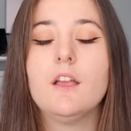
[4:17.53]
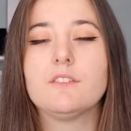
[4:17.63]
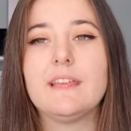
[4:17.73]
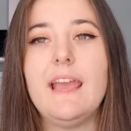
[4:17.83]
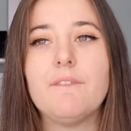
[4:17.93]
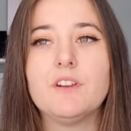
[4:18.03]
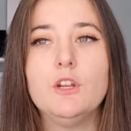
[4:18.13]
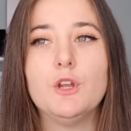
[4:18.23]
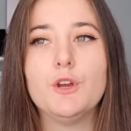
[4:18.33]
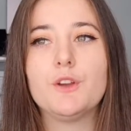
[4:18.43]
So they kept having
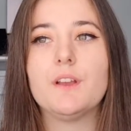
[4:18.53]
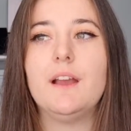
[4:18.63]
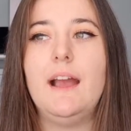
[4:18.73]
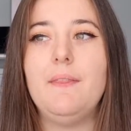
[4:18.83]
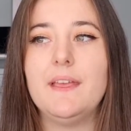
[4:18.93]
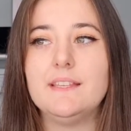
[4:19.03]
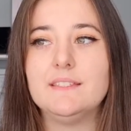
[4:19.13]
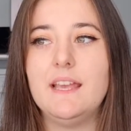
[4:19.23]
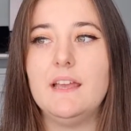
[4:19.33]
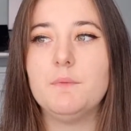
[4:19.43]
a look, and they
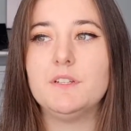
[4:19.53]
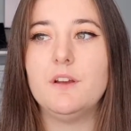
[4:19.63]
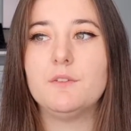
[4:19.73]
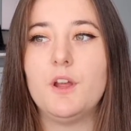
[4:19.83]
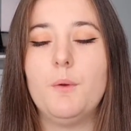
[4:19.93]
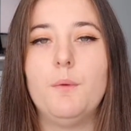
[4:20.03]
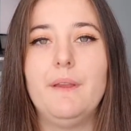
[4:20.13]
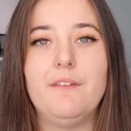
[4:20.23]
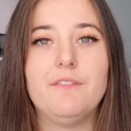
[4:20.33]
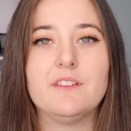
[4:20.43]
said, we don't know
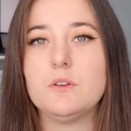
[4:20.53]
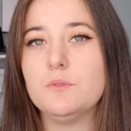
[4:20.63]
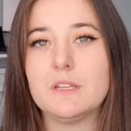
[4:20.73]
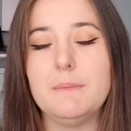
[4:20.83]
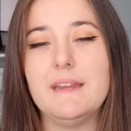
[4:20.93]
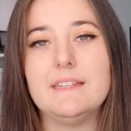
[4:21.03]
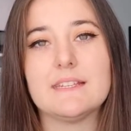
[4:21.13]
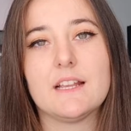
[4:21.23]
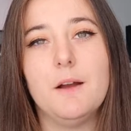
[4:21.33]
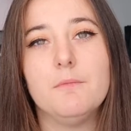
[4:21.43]
if it's causing him any
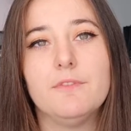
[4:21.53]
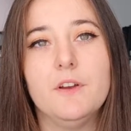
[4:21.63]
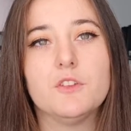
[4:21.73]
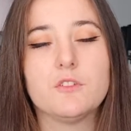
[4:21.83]
discomfort.